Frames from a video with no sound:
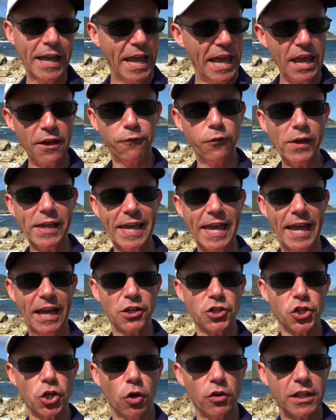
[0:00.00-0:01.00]
if we
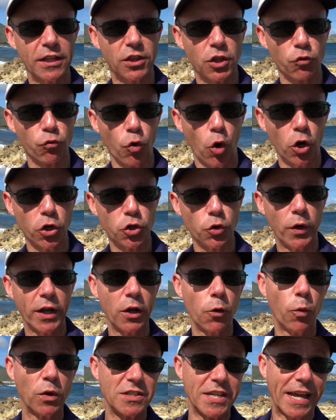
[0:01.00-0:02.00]
can't show that the
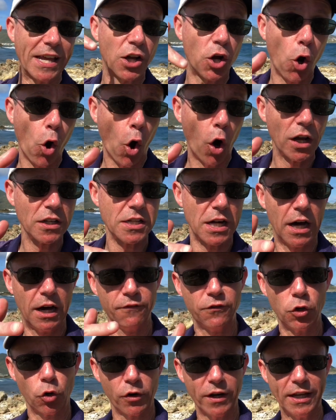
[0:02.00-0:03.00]
wrongdoing was a cause
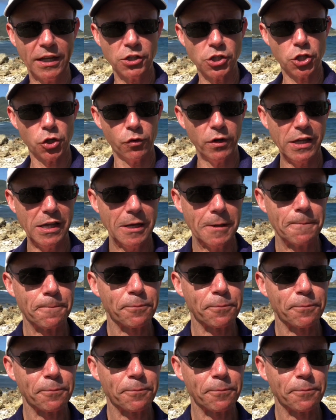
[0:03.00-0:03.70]
of your injury,